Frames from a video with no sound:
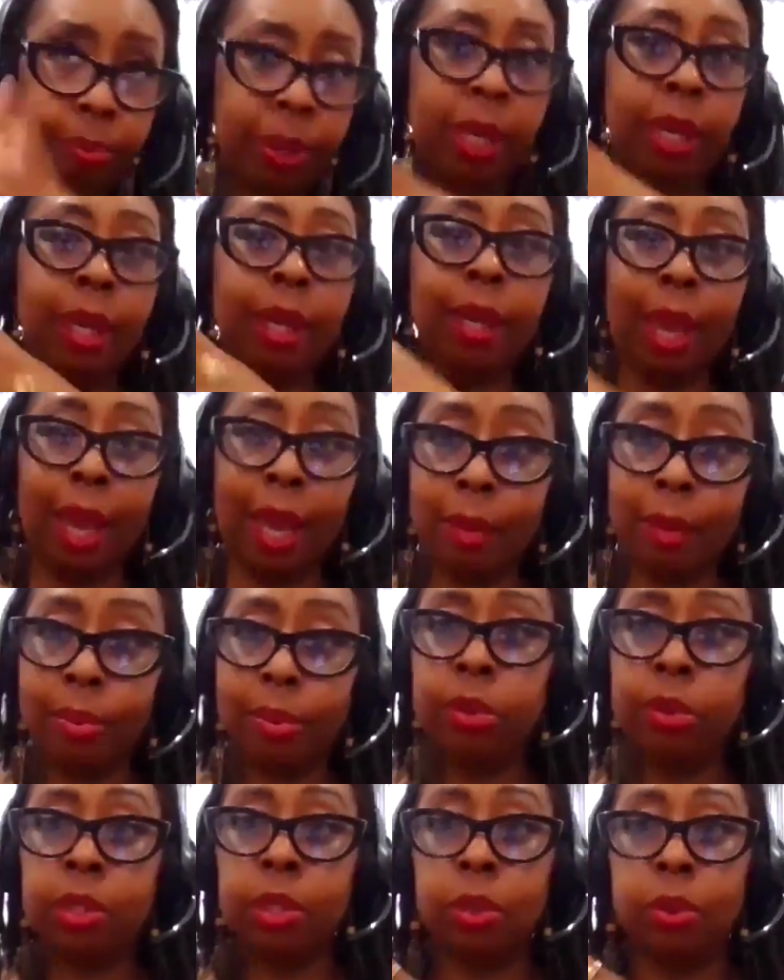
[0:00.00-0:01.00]
being
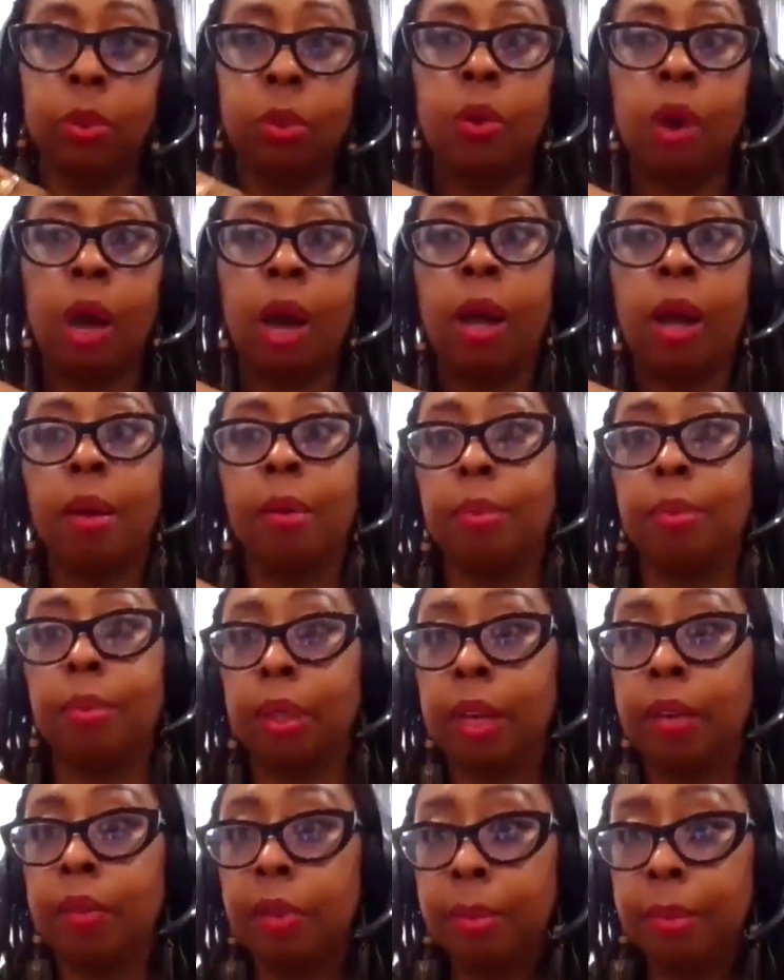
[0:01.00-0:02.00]
able to
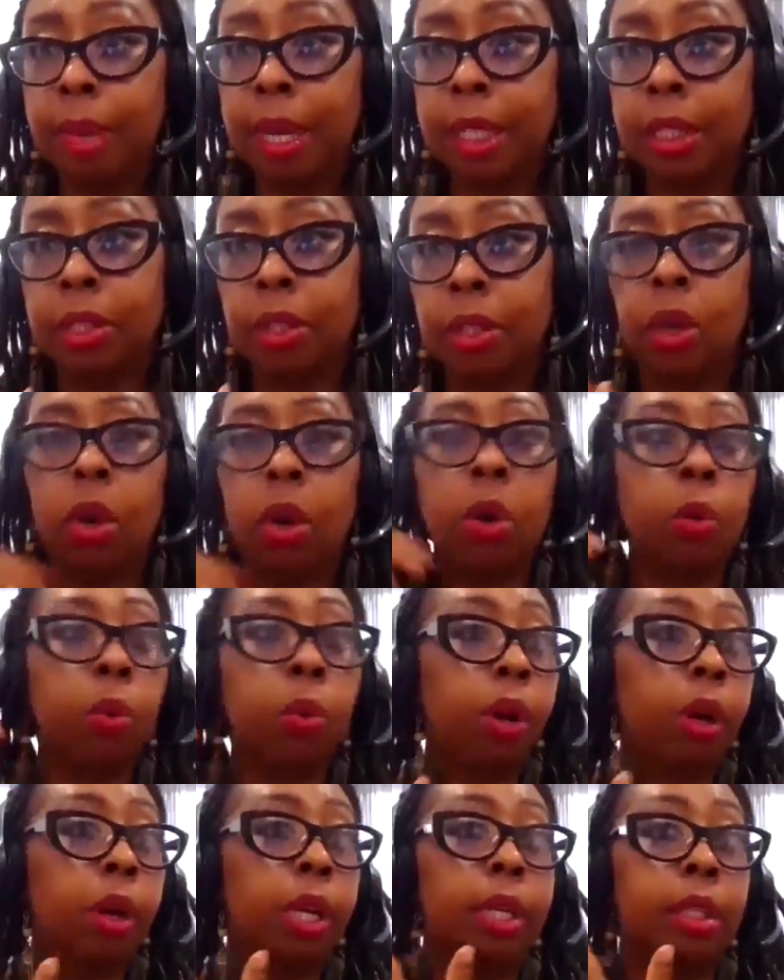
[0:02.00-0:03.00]
live in Mexico
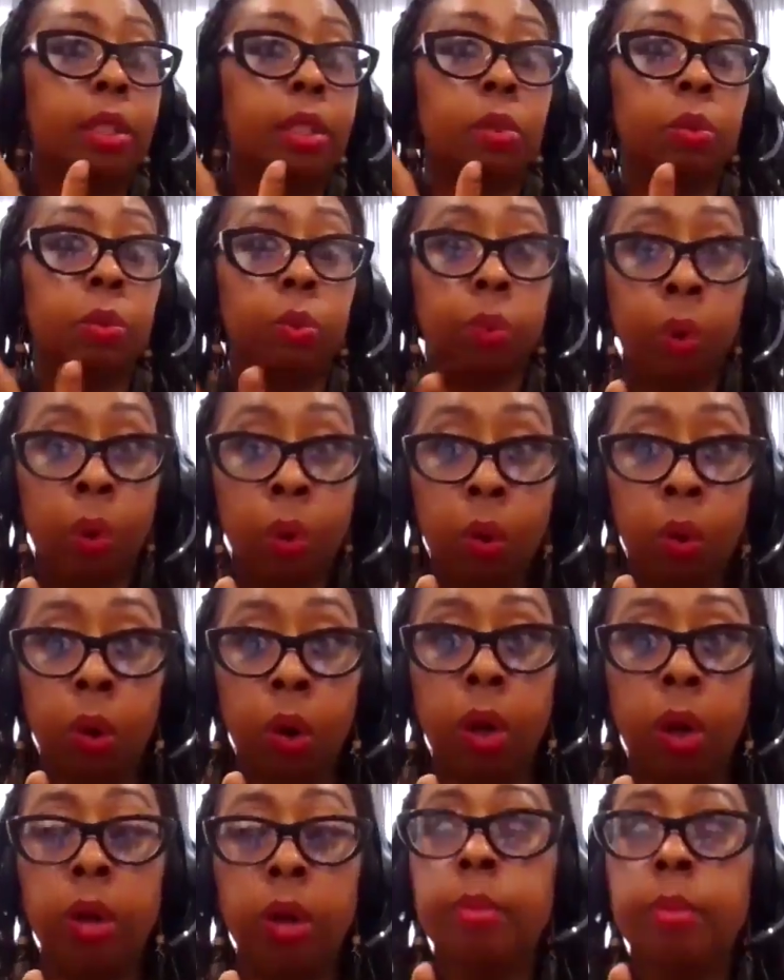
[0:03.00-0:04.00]
where it's
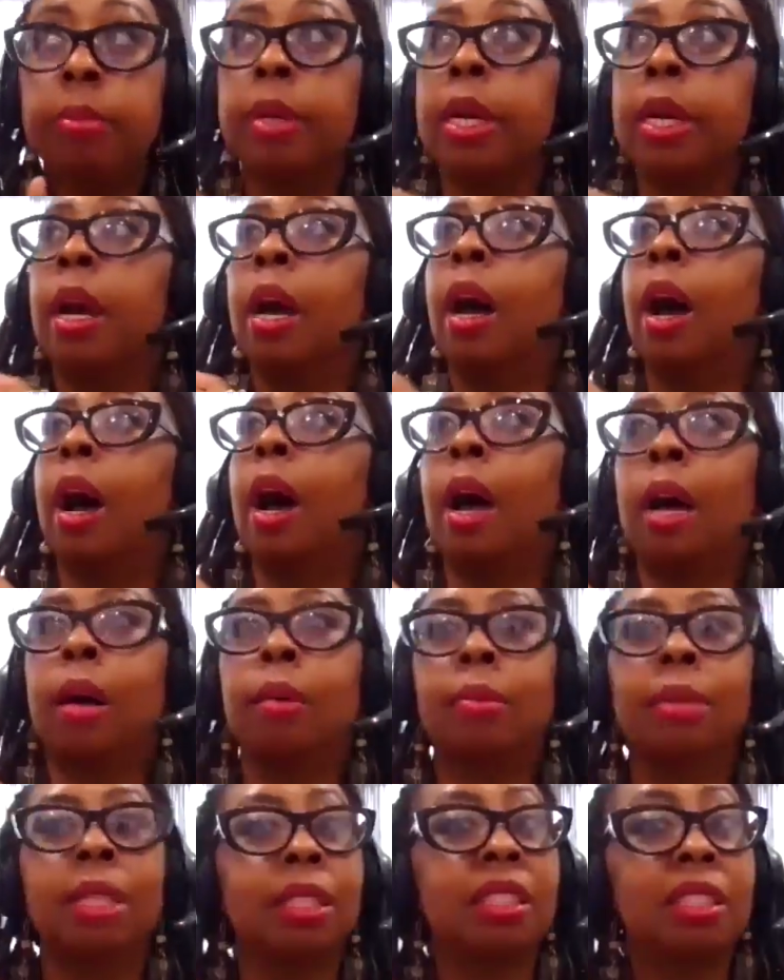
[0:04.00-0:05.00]
warm,
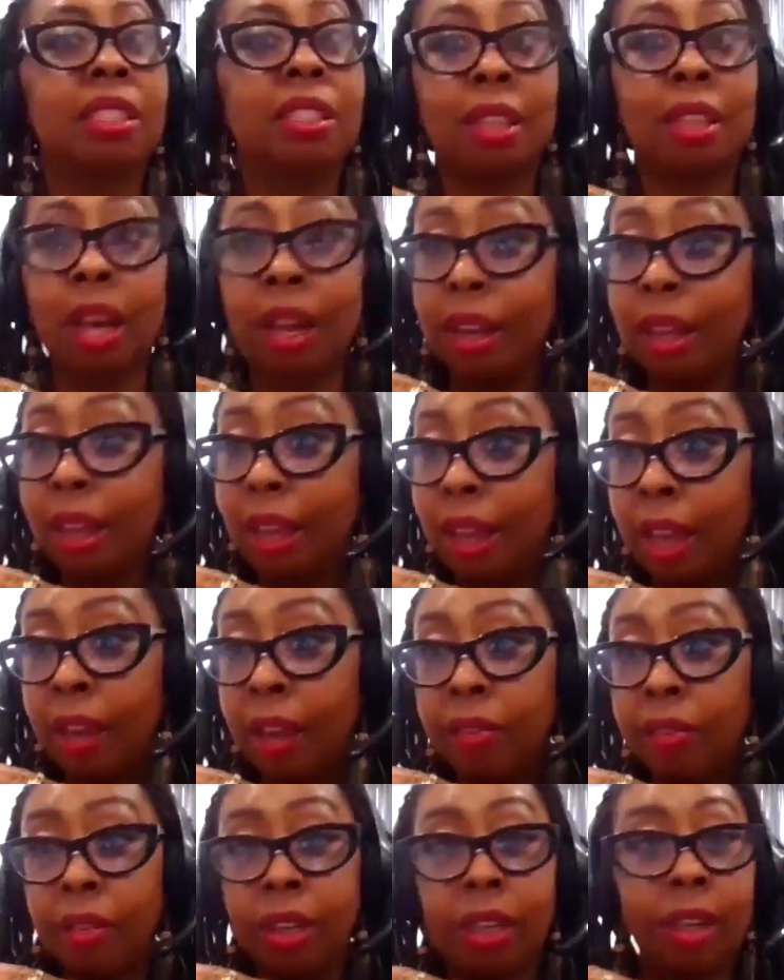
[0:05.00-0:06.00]
it's sunny
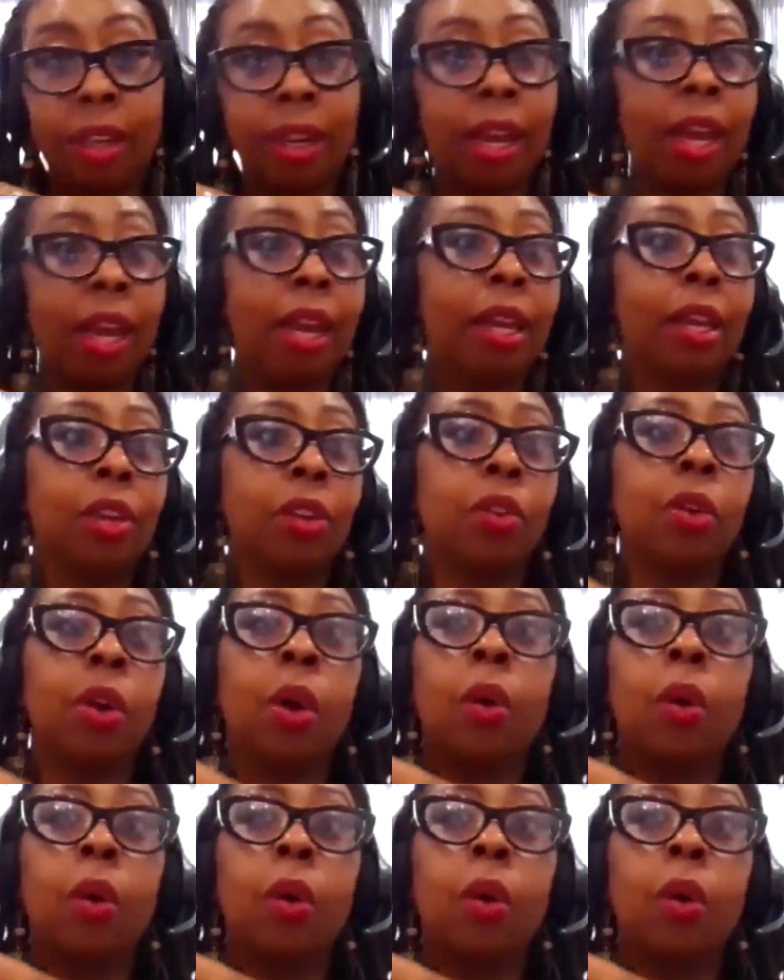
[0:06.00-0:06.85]
every day, and